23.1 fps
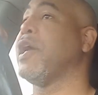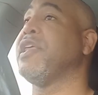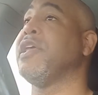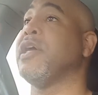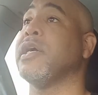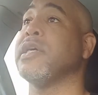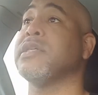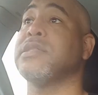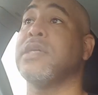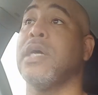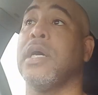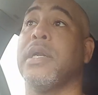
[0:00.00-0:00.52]

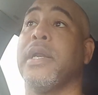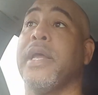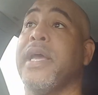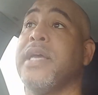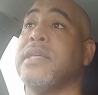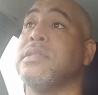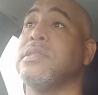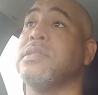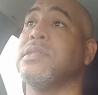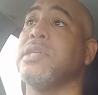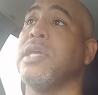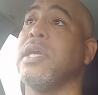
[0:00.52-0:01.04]
youngest daughter
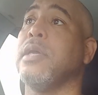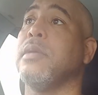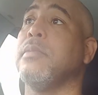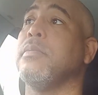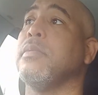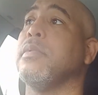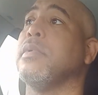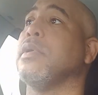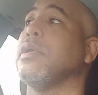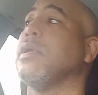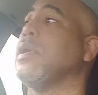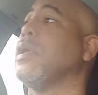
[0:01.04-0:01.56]
has a shape,
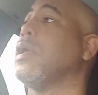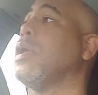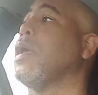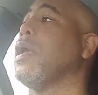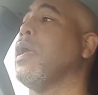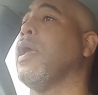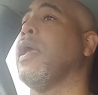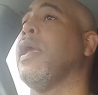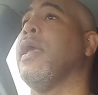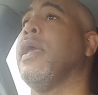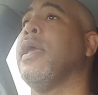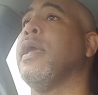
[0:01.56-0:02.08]

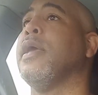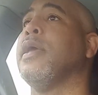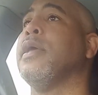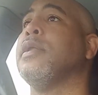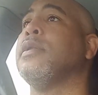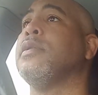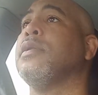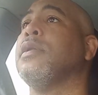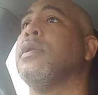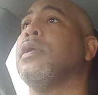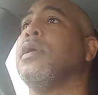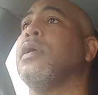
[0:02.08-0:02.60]

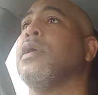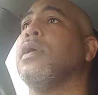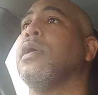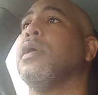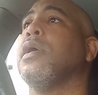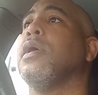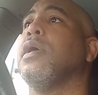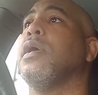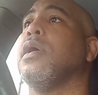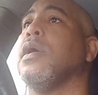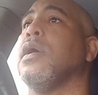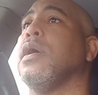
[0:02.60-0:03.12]
and
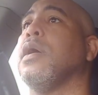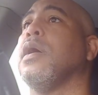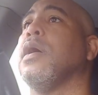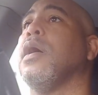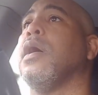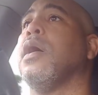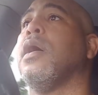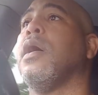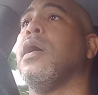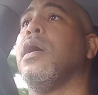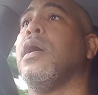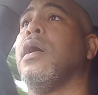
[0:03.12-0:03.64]

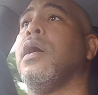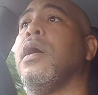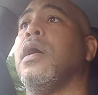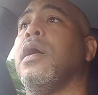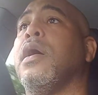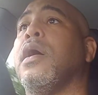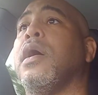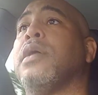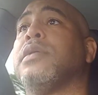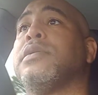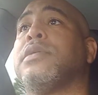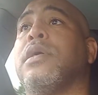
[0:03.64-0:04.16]

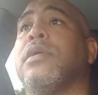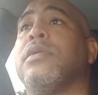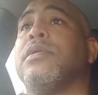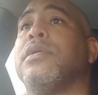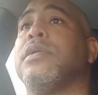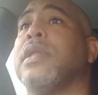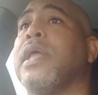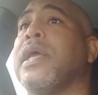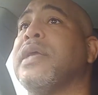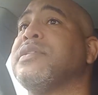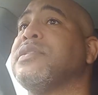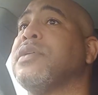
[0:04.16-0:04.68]
I told
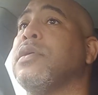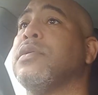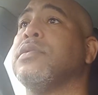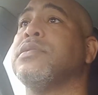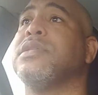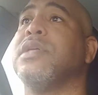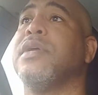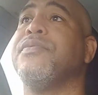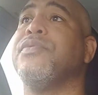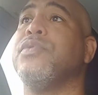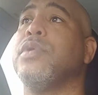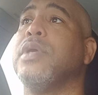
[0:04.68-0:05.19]
her, like, certain
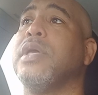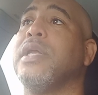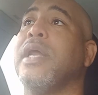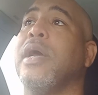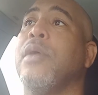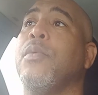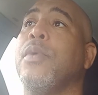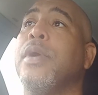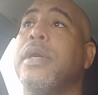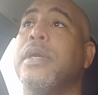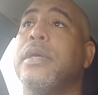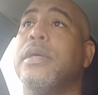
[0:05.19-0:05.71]
stuff you
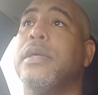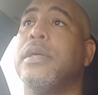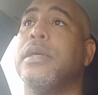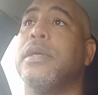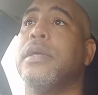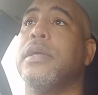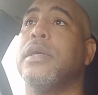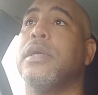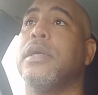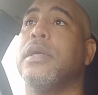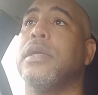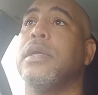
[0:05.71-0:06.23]
cannot wear.
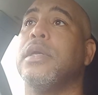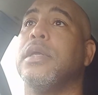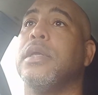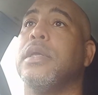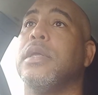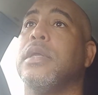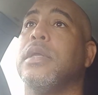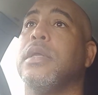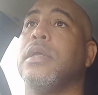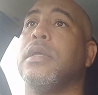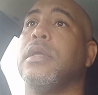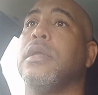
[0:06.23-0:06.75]

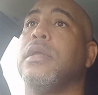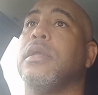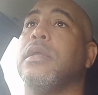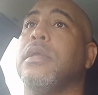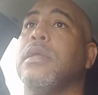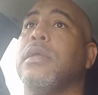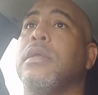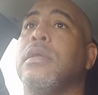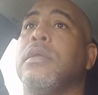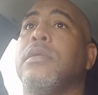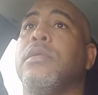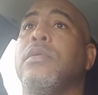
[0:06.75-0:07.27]

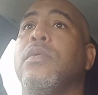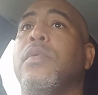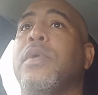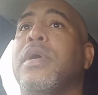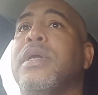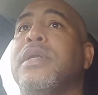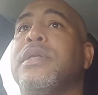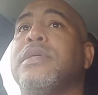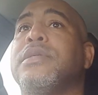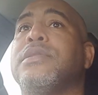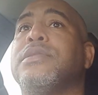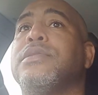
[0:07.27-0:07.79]
And you
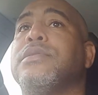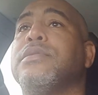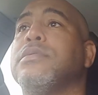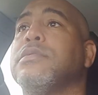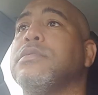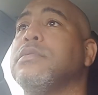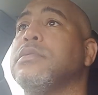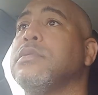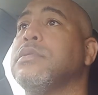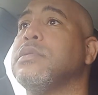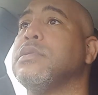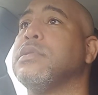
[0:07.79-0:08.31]
wear this
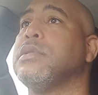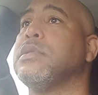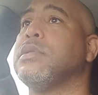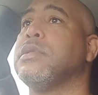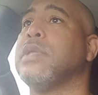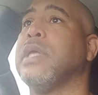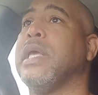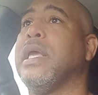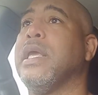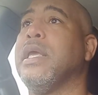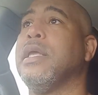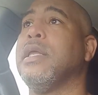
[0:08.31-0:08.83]

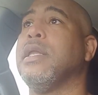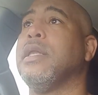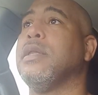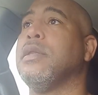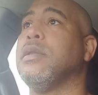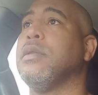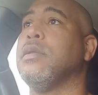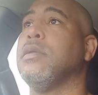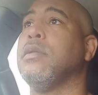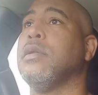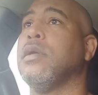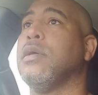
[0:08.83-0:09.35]
thing,
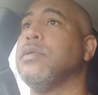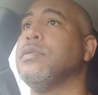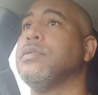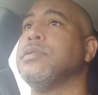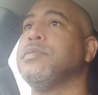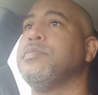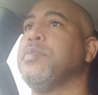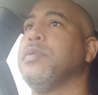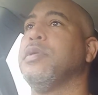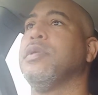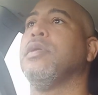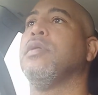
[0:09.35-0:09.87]
and, you know, you're
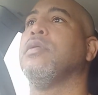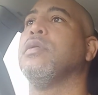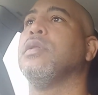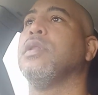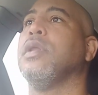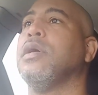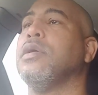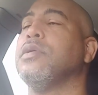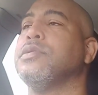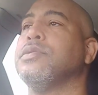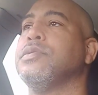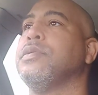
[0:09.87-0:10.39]
just putting on
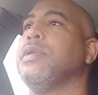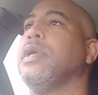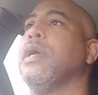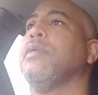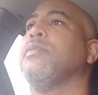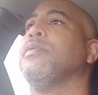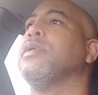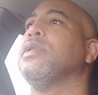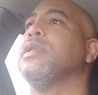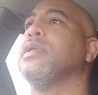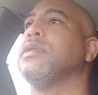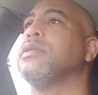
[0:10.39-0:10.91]
clothes. You're
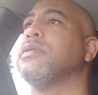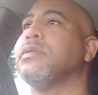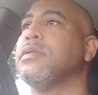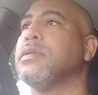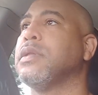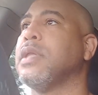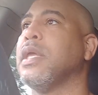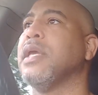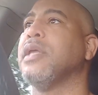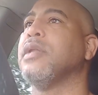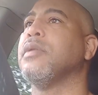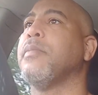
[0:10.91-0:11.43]
not really
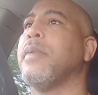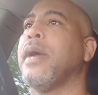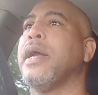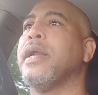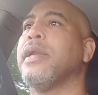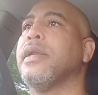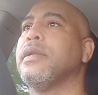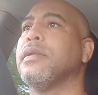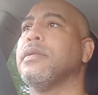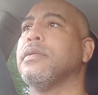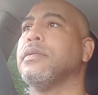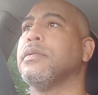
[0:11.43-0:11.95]
thinking
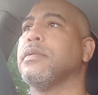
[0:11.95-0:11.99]
about it.